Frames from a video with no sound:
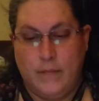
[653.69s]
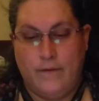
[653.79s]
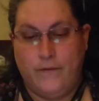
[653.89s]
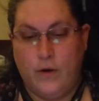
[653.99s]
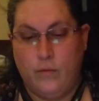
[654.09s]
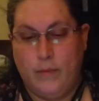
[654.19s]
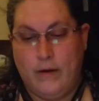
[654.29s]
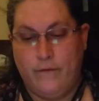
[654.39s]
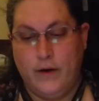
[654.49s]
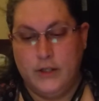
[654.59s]
My phone
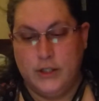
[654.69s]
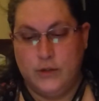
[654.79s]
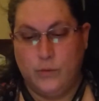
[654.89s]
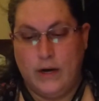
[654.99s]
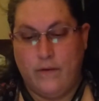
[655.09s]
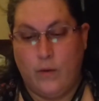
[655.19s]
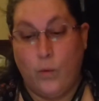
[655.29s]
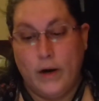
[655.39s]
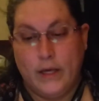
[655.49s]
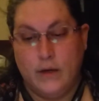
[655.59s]
malfunctions whenever I
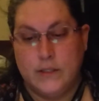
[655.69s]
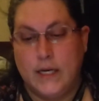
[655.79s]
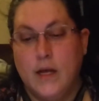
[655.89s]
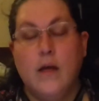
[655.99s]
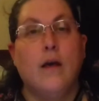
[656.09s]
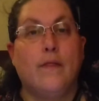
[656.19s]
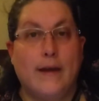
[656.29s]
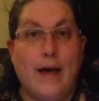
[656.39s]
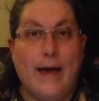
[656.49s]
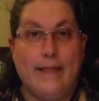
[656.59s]
want to use it.
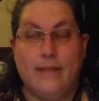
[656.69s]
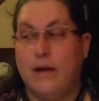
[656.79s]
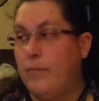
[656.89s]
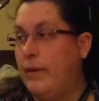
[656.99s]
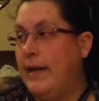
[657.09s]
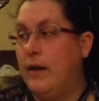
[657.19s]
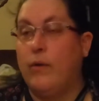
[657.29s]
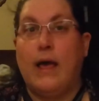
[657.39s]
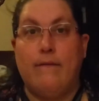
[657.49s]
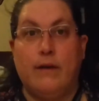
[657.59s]
The 9th, I'm planning
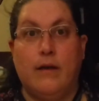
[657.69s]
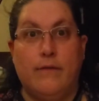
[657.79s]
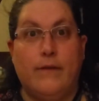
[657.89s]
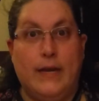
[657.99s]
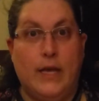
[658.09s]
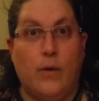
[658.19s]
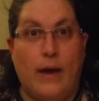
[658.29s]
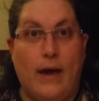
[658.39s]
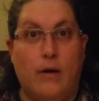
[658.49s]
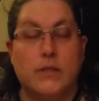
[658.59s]
on having a video
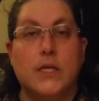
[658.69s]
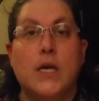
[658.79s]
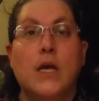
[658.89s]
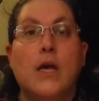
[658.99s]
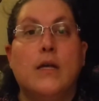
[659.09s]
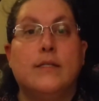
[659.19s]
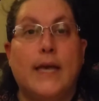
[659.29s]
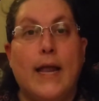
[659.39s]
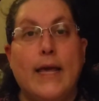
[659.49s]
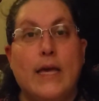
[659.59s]
out
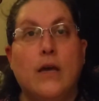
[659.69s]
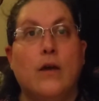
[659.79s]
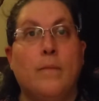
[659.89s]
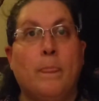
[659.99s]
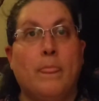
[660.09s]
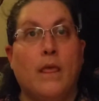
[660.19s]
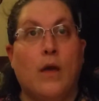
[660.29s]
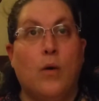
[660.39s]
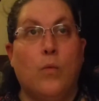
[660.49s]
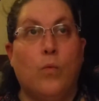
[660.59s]
telling
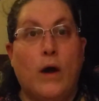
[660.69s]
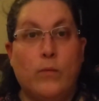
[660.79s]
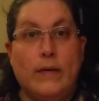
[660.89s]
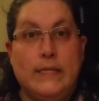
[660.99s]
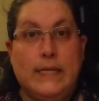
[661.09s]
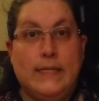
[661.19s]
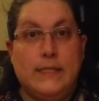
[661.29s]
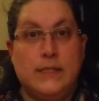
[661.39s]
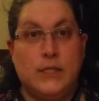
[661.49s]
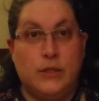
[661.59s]
what we did
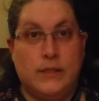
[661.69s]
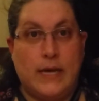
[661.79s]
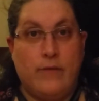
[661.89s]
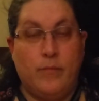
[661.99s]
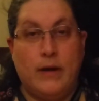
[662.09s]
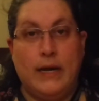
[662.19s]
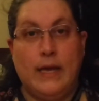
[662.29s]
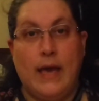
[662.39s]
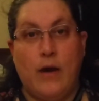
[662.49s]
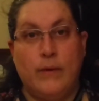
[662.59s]
to save
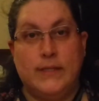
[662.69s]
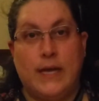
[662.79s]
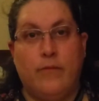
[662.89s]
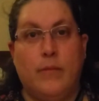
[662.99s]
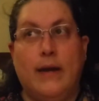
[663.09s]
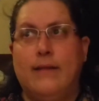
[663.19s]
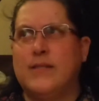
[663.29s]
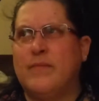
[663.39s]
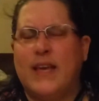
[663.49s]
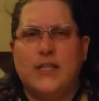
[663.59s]
money, how we save money,
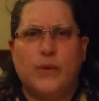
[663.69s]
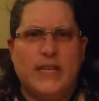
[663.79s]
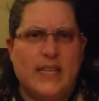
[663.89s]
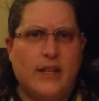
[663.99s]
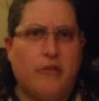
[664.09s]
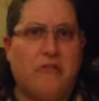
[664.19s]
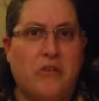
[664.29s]
some things we did that are